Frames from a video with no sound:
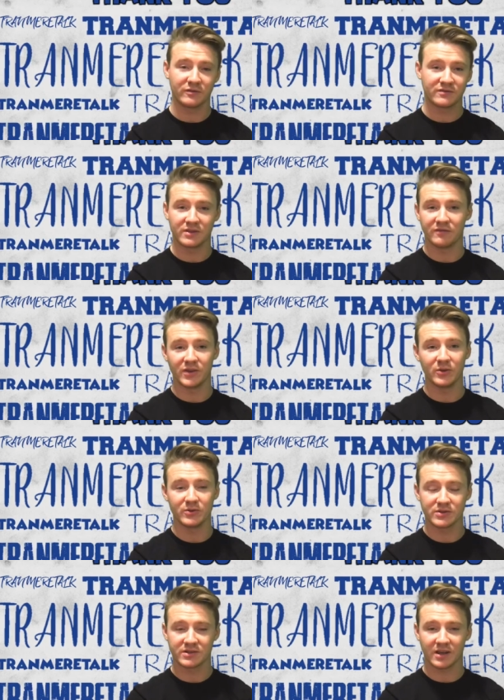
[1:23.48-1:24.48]
the, the
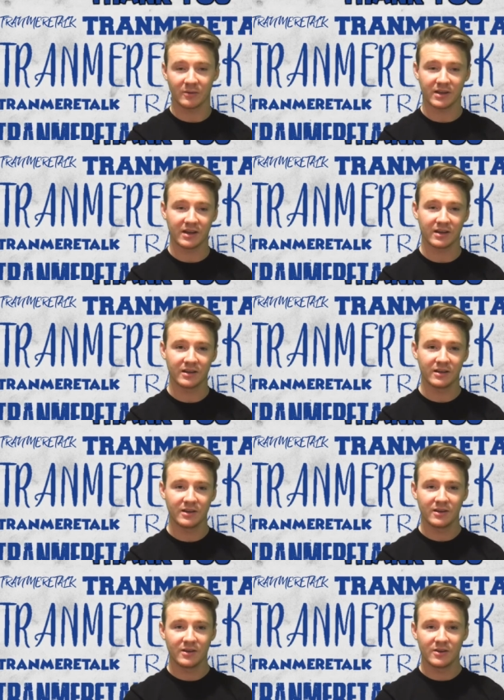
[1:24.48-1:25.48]
views that, that
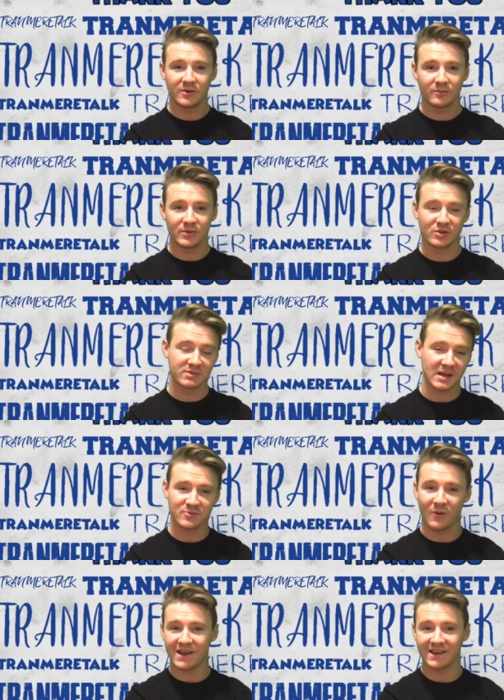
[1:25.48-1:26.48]
we
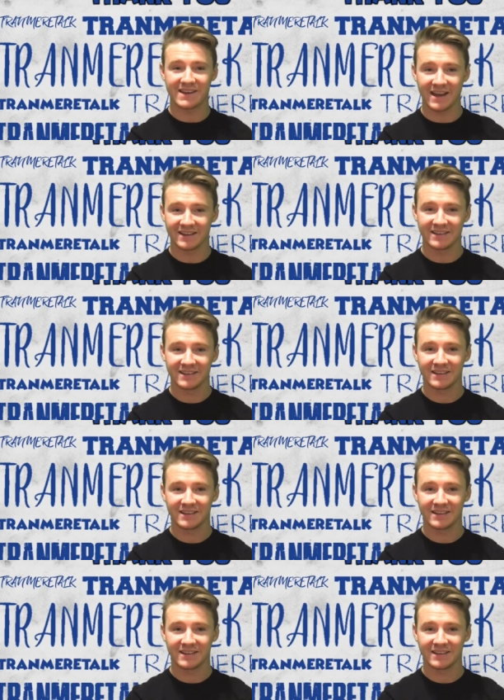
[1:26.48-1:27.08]
sometimes weren't getting